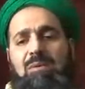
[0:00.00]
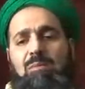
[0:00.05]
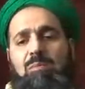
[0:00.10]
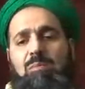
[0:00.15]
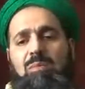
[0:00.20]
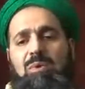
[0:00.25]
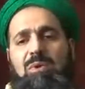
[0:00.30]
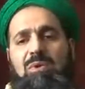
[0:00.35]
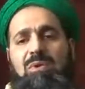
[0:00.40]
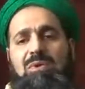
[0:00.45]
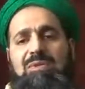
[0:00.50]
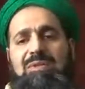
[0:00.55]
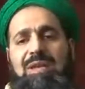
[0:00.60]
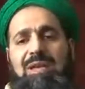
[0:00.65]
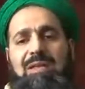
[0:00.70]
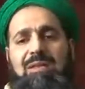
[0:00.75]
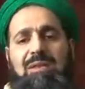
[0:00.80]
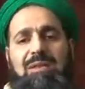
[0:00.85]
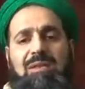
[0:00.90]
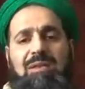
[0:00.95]
because
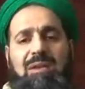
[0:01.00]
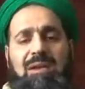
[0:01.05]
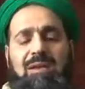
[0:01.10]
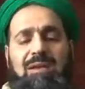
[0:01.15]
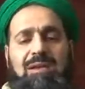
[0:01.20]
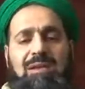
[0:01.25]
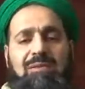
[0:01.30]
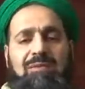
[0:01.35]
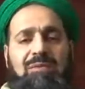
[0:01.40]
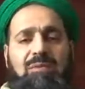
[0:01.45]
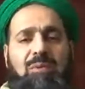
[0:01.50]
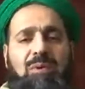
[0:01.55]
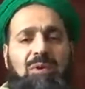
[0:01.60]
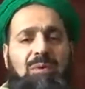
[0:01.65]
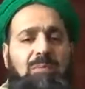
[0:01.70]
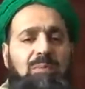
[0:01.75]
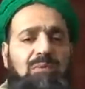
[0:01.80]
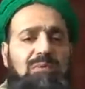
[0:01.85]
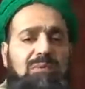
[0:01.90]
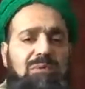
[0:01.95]
yani, if you want to
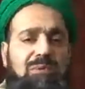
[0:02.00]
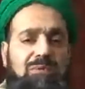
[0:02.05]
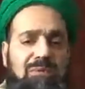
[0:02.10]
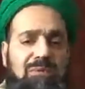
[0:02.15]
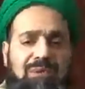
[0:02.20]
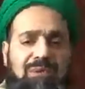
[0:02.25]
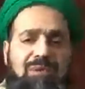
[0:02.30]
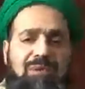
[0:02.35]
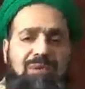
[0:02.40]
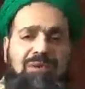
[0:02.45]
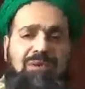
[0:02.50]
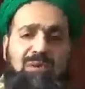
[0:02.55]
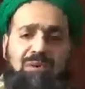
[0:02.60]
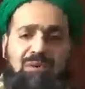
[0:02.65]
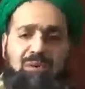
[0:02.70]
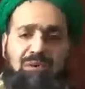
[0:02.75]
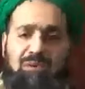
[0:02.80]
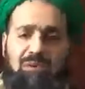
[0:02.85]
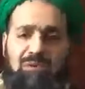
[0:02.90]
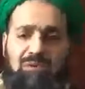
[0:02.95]
put your finger
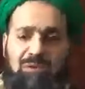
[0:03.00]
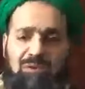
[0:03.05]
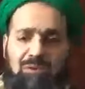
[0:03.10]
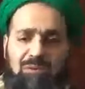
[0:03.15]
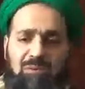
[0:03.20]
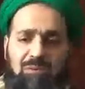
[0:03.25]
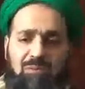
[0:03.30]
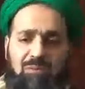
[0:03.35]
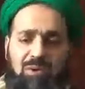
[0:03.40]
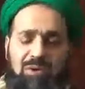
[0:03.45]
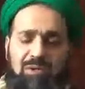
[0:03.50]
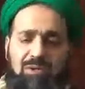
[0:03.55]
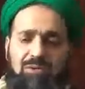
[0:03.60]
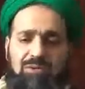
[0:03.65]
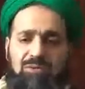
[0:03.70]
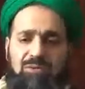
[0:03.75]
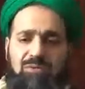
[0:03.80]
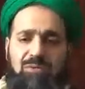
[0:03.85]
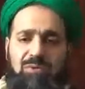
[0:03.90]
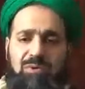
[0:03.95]
on one
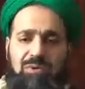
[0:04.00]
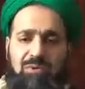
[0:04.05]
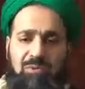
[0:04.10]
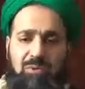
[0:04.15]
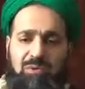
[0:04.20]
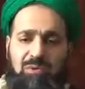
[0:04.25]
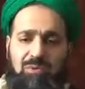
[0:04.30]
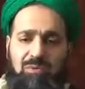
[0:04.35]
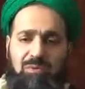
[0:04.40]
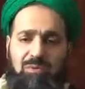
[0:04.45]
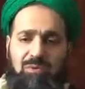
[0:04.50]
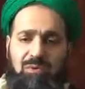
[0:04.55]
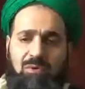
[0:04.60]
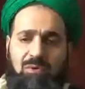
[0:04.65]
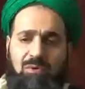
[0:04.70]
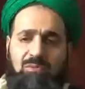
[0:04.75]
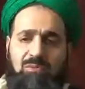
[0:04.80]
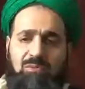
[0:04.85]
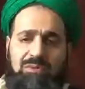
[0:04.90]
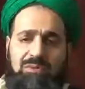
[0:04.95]
issue where we're all
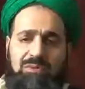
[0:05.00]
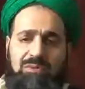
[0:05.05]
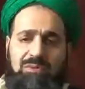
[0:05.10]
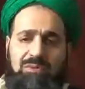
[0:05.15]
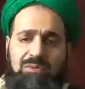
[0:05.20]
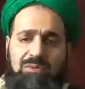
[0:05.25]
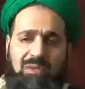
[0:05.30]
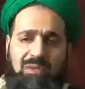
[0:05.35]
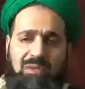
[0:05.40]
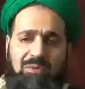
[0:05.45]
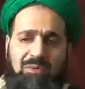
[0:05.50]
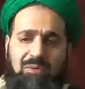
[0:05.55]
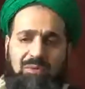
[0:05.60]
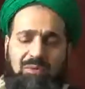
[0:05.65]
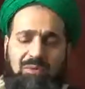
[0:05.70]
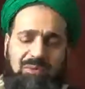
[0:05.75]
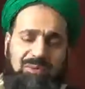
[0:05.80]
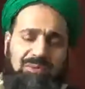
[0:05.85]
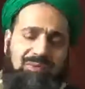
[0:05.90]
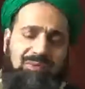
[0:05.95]
Muslims now,
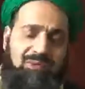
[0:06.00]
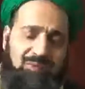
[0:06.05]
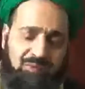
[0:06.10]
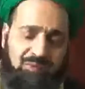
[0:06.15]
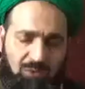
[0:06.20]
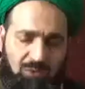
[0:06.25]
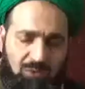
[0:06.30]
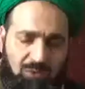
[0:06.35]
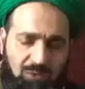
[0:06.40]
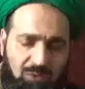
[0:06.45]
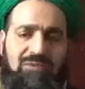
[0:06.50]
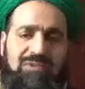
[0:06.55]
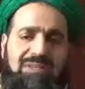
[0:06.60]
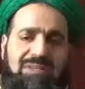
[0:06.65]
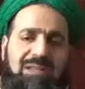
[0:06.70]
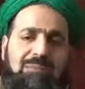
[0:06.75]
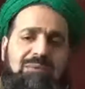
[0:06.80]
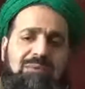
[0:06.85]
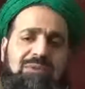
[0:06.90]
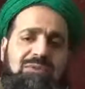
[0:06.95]
the Ummah of
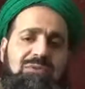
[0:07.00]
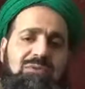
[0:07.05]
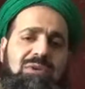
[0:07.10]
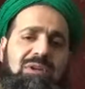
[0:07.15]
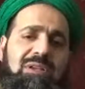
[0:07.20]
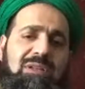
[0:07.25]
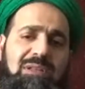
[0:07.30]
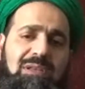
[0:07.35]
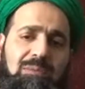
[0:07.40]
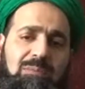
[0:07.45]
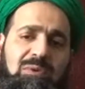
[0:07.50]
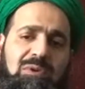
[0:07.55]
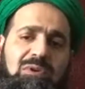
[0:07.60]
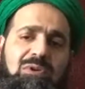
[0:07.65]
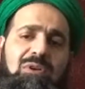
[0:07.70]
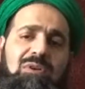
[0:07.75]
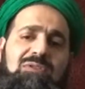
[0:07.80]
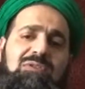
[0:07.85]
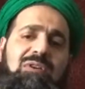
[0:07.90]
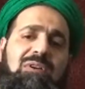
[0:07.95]
Islam is struggling
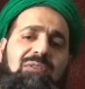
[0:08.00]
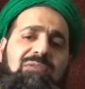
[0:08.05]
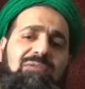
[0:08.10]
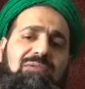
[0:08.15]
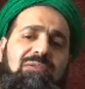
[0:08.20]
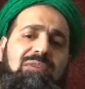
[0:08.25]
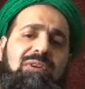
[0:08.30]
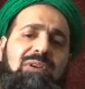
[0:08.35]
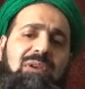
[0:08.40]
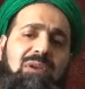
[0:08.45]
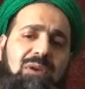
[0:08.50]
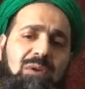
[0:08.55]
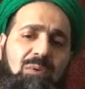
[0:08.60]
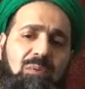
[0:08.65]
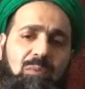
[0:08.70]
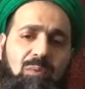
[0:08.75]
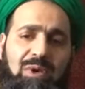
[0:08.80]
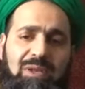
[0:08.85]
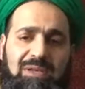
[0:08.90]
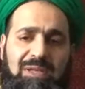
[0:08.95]
because of
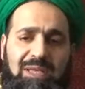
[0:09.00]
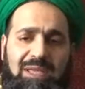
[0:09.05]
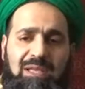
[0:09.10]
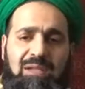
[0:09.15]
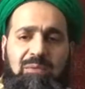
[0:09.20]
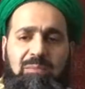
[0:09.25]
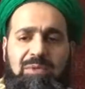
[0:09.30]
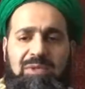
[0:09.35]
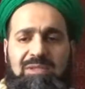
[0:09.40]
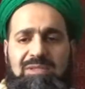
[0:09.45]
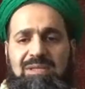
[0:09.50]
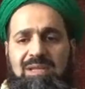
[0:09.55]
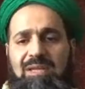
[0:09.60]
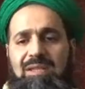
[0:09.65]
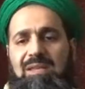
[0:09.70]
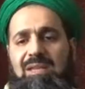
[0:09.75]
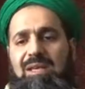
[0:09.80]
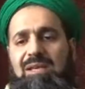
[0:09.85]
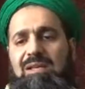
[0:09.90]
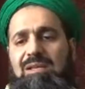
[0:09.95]
one ailment,
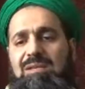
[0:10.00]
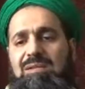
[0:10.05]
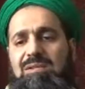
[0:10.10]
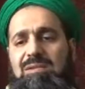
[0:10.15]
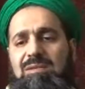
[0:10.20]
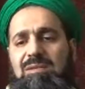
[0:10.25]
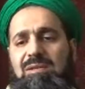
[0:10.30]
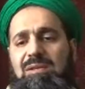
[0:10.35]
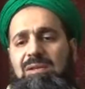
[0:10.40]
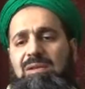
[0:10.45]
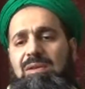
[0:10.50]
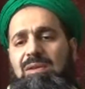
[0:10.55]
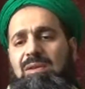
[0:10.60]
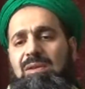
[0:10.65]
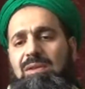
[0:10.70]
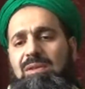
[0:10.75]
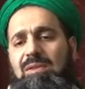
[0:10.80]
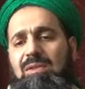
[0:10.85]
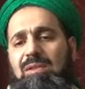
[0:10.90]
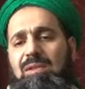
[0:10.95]
and that is
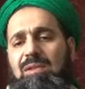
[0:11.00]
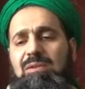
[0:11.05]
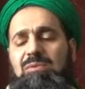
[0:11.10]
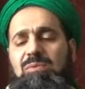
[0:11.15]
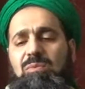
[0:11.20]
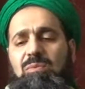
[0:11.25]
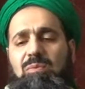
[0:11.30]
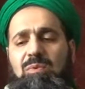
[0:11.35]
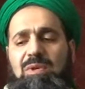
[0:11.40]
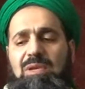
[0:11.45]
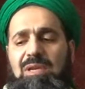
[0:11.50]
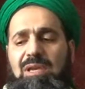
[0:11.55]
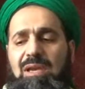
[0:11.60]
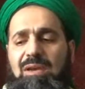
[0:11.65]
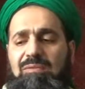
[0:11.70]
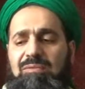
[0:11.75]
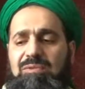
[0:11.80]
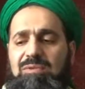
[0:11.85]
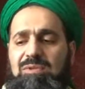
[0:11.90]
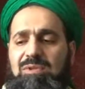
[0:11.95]
that we
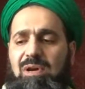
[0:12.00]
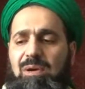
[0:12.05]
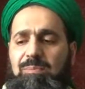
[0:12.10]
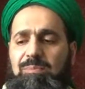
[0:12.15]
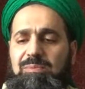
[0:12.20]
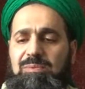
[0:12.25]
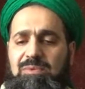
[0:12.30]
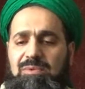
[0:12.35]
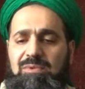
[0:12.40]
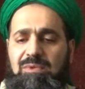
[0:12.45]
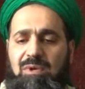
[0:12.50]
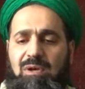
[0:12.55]
have stopped